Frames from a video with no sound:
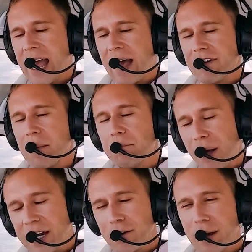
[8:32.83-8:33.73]
Have an
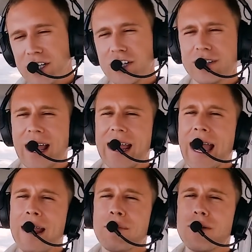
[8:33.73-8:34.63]
abundant rest of your day,
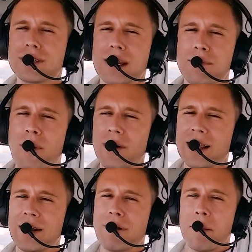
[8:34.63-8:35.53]
and most
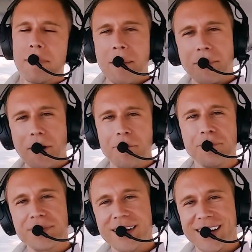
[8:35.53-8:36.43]
importantly, remember,
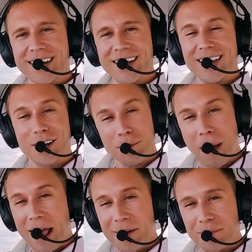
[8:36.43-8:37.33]
Good
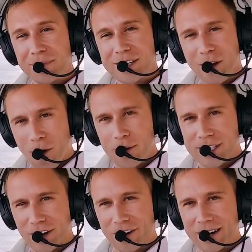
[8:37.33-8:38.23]
pilot is always
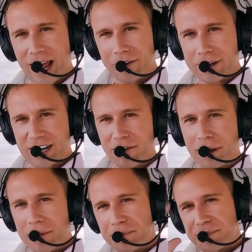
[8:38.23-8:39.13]
Number learning. Four, Have a great day,
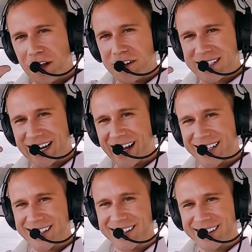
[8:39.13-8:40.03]
everybody. 2 I'll see Six,
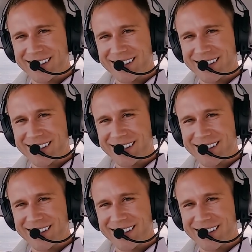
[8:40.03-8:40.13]
five,